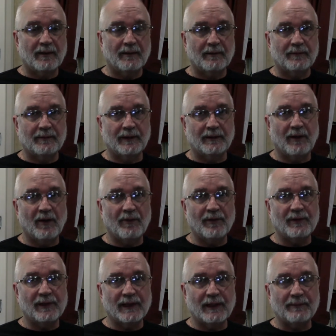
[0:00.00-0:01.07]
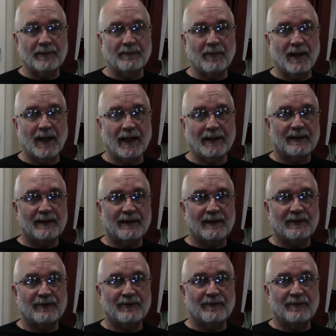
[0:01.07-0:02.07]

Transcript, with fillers: Now the other thing to keep in mind is